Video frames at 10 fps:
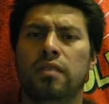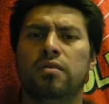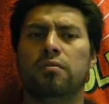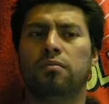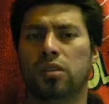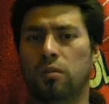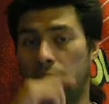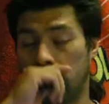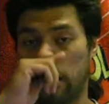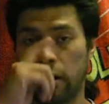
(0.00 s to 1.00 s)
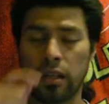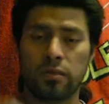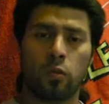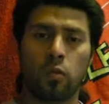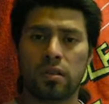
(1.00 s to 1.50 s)
He lives in somewhere. I heard
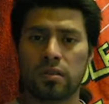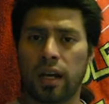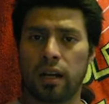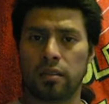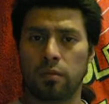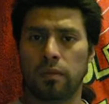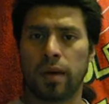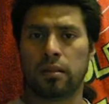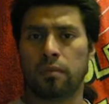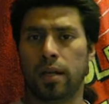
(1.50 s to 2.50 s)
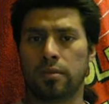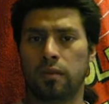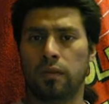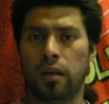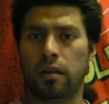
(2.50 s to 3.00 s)
he lives in Woodside, unless he moved back to
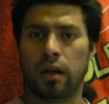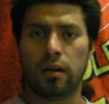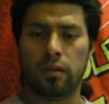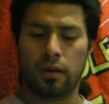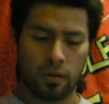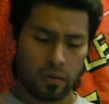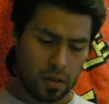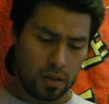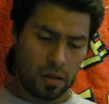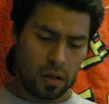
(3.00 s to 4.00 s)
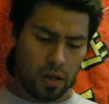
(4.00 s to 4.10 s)
Pennsylvania. I don't know.